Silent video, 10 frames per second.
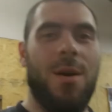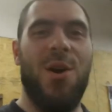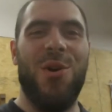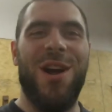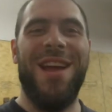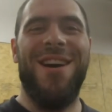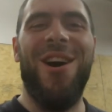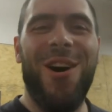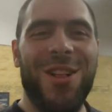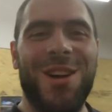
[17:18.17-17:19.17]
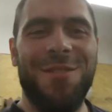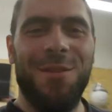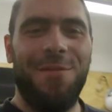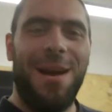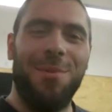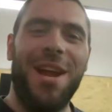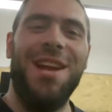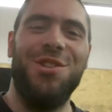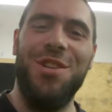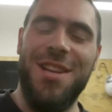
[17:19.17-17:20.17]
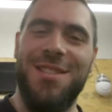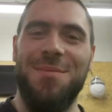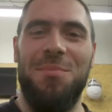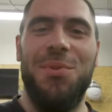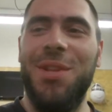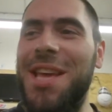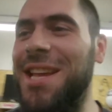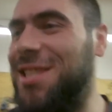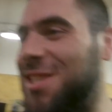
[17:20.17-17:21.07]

All right, all of the fabrication is complete.